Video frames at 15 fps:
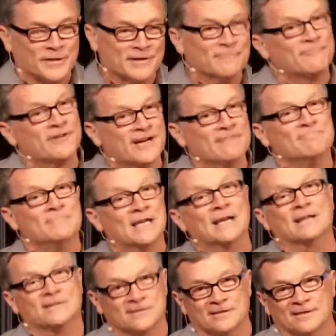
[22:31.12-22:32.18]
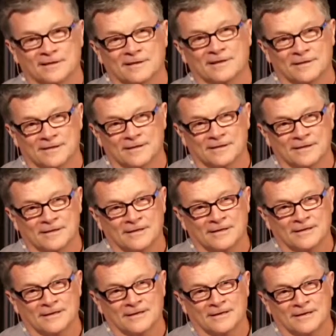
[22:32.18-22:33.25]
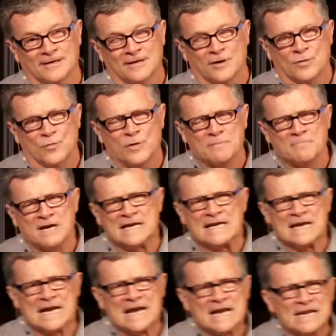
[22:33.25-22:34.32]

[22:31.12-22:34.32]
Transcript: within 5 minutes. When my